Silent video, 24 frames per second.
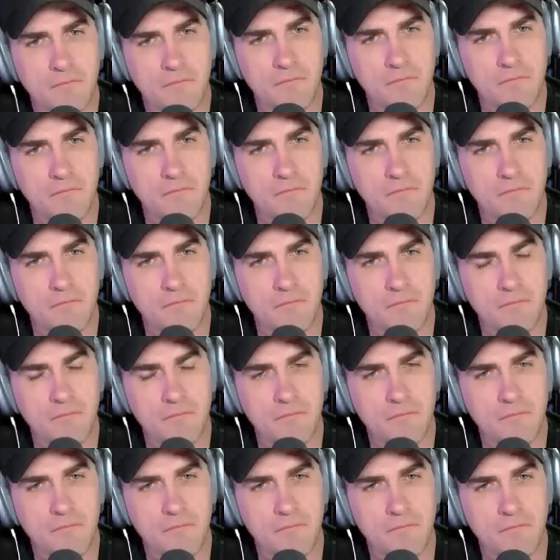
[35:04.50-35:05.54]

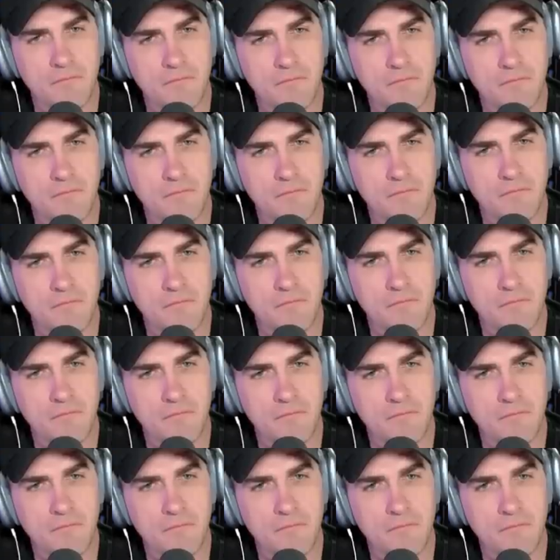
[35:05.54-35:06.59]

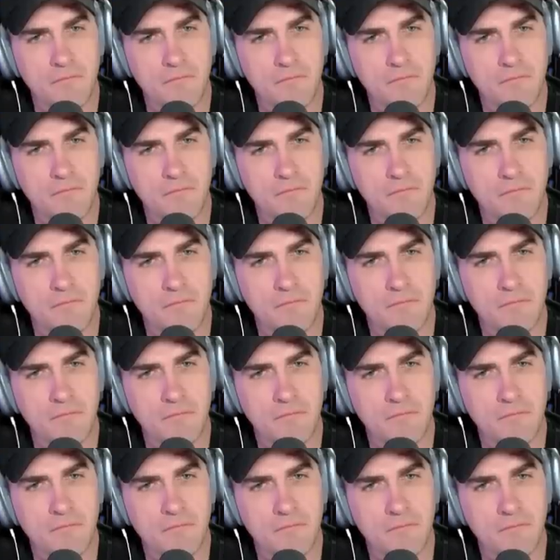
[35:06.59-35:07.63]

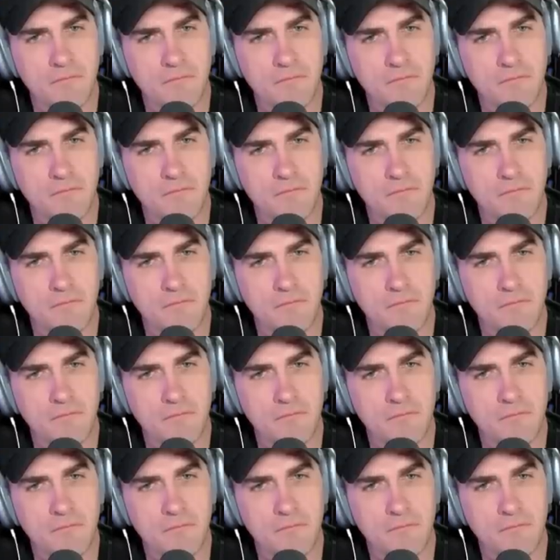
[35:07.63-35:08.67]

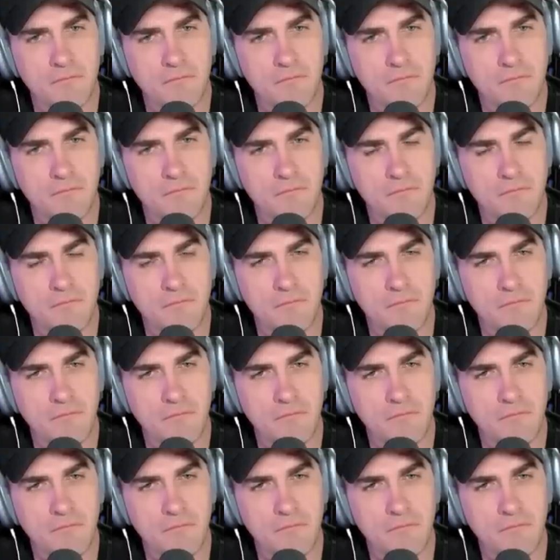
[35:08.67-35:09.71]

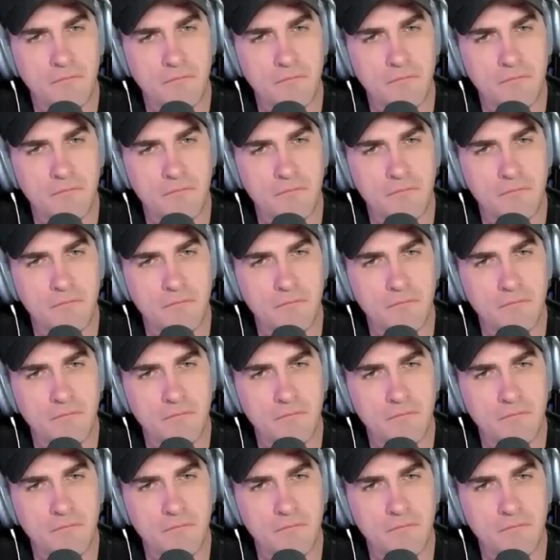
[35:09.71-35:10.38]
This person isn't speaking.